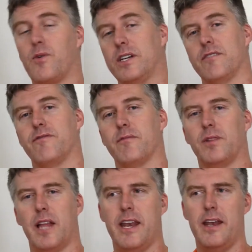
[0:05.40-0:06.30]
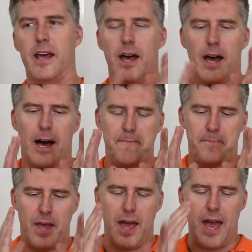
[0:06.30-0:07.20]
question from Glenn,
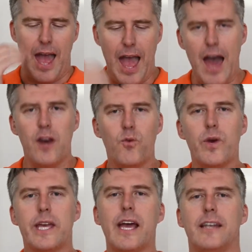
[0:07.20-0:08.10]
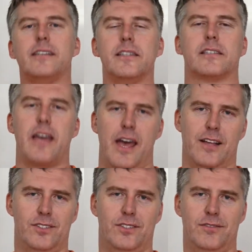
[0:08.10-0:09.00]
how do we get
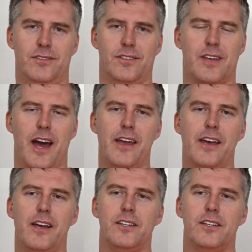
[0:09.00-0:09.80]
discounts, okay?